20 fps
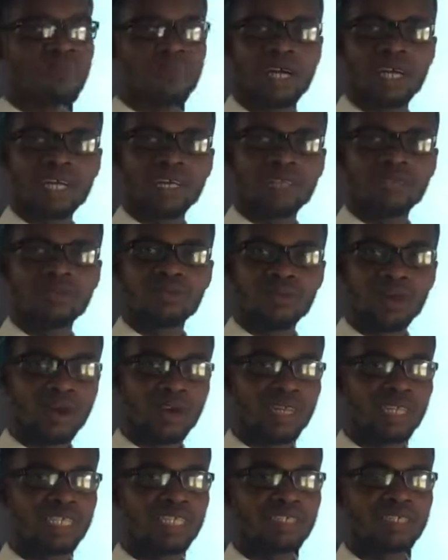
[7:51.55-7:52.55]
word
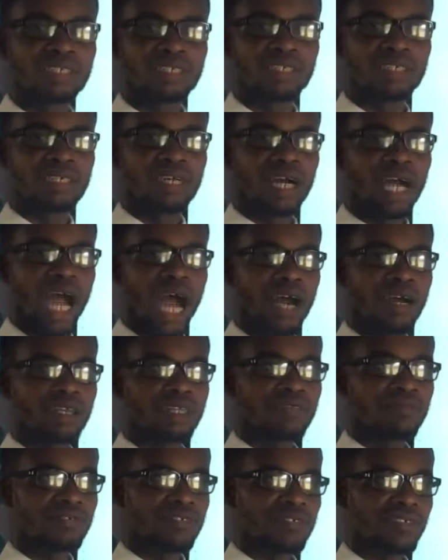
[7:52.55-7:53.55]
wrongly, I'll
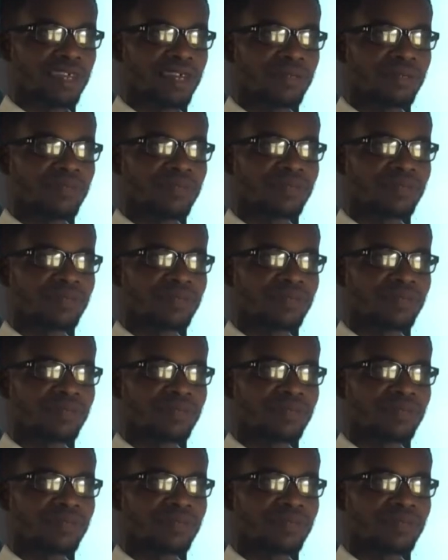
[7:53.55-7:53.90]
give you 0.